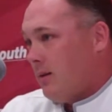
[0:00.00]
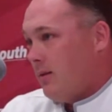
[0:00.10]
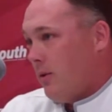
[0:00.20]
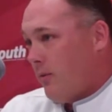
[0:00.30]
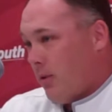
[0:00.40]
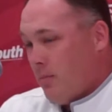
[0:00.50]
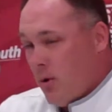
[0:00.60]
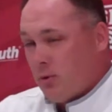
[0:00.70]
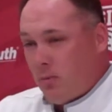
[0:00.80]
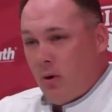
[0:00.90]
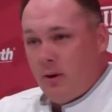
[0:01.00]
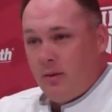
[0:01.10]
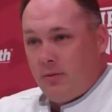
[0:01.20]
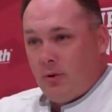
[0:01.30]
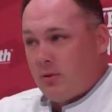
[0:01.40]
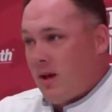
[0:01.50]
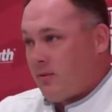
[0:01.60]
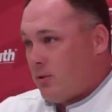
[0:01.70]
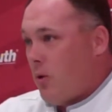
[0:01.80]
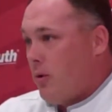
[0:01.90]
you know, for the most part in the first half,
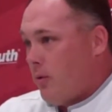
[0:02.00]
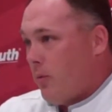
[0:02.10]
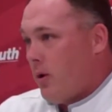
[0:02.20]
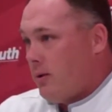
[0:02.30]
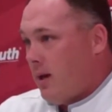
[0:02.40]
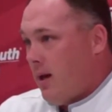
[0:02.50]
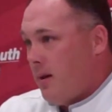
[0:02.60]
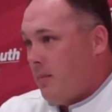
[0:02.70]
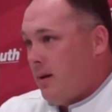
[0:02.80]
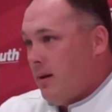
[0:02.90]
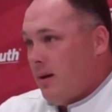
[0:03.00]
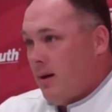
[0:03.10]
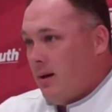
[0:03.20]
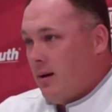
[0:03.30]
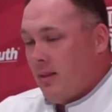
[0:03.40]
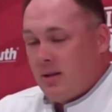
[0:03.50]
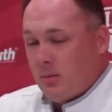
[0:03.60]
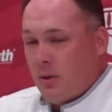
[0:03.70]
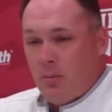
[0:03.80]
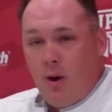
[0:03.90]
stoning the run game. And that's
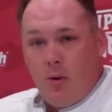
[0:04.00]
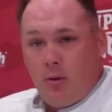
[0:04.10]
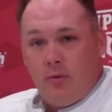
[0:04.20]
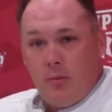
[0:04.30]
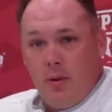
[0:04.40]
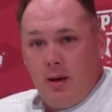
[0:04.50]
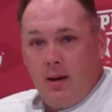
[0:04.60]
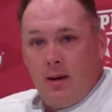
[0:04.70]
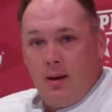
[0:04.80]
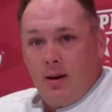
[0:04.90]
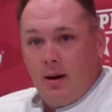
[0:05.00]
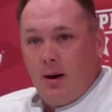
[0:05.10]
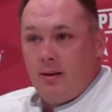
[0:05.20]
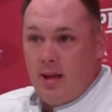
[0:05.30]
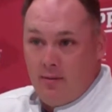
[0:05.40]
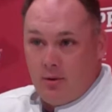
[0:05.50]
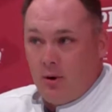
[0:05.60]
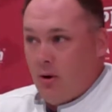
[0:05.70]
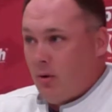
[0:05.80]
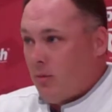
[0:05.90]
a big priority for me. And David
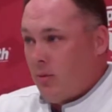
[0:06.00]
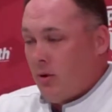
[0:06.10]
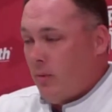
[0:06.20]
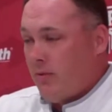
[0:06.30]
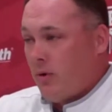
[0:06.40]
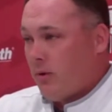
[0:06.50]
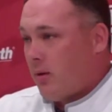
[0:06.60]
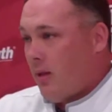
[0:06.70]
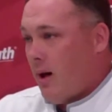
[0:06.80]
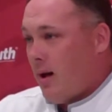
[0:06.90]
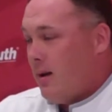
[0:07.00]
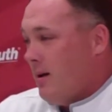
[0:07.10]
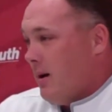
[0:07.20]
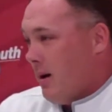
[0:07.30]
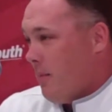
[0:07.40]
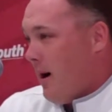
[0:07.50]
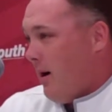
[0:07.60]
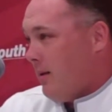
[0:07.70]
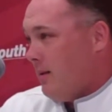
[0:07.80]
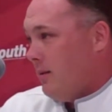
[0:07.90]
Turner, you know, we've talked a lot
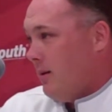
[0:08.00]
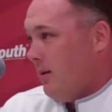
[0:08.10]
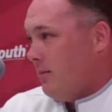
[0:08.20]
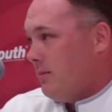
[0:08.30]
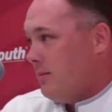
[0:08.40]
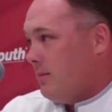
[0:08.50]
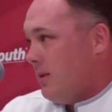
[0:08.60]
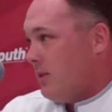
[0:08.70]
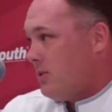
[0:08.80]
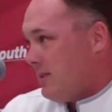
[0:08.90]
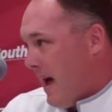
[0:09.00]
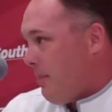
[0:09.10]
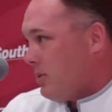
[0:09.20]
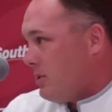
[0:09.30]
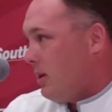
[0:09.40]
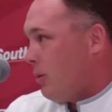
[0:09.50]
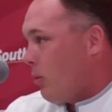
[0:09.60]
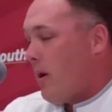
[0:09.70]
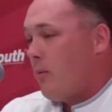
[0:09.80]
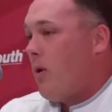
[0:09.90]
about, you know, establishing a
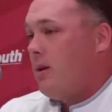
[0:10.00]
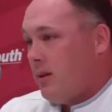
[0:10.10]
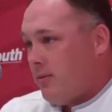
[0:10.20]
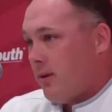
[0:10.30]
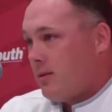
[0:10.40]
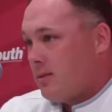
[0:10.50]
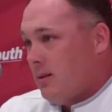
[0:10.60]
great run defense.